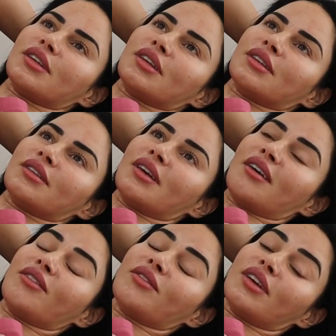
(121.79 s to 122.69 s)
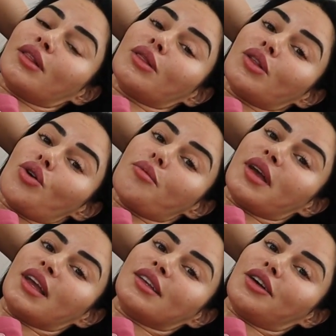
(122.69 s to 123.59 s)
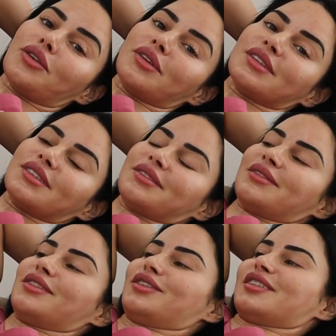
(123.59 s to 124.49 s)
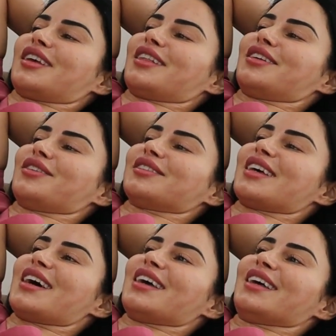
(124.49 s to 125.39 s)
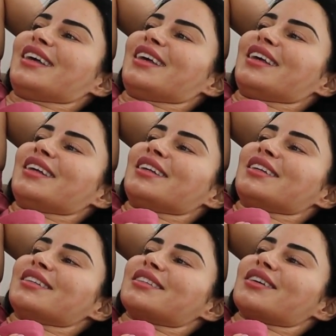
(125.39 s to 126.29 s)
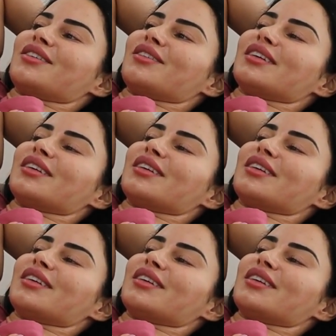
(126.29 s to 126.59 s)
I have a very low pain tolerance. Nurse Haley knows that. So